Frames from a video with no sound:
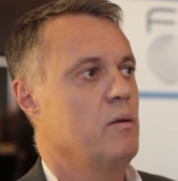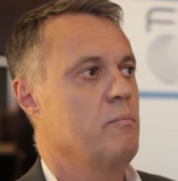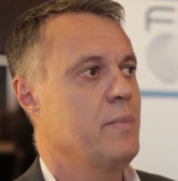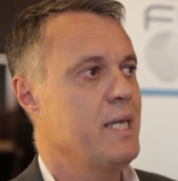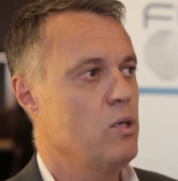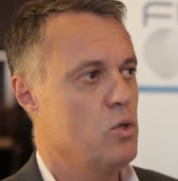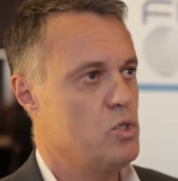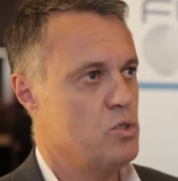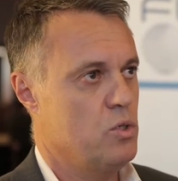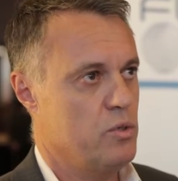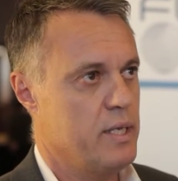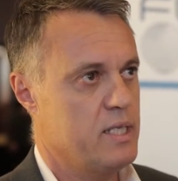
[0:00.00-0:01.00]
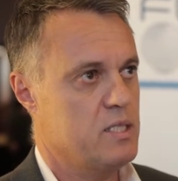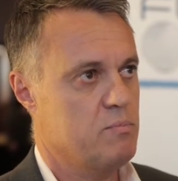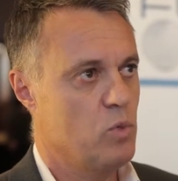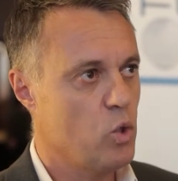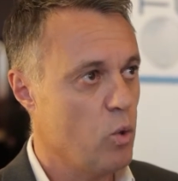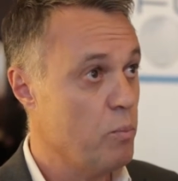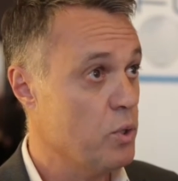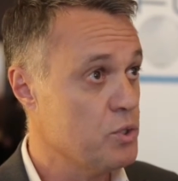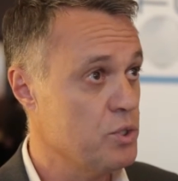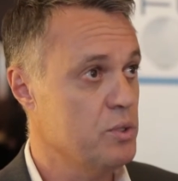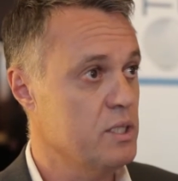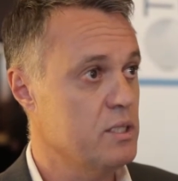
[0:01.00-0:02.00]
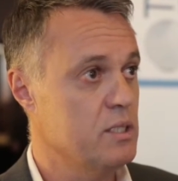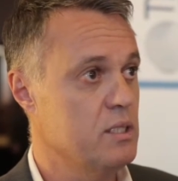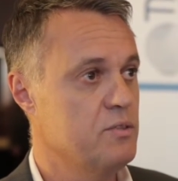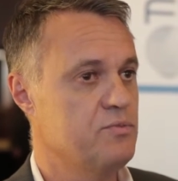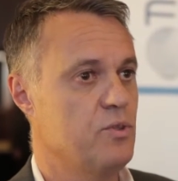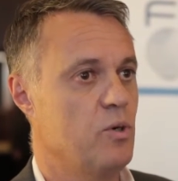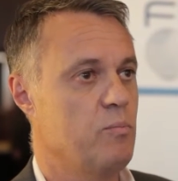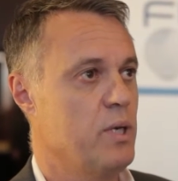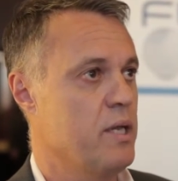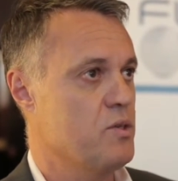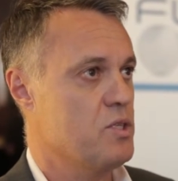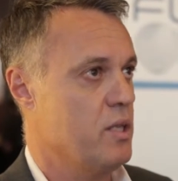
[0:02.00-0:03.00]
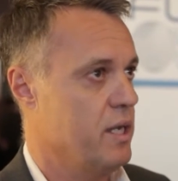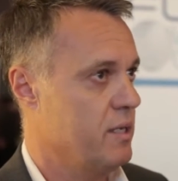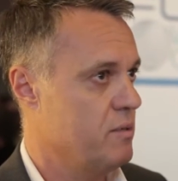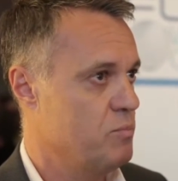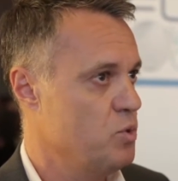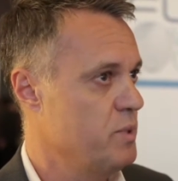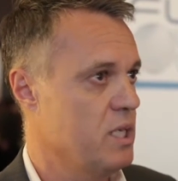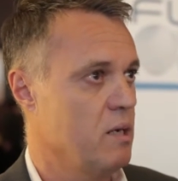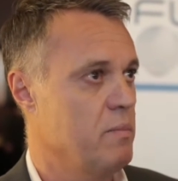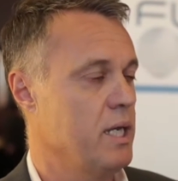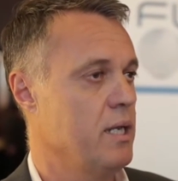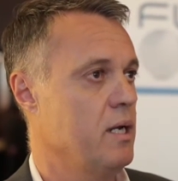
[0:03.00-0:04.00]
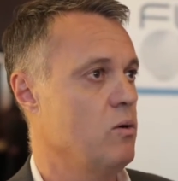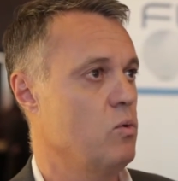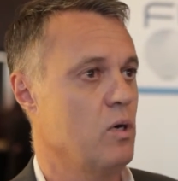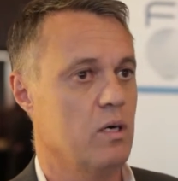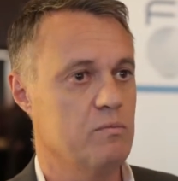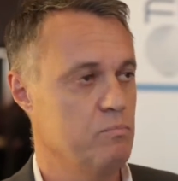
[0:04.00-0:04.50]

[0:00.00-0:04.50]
may also create more opportunity for players like Bumi Armada or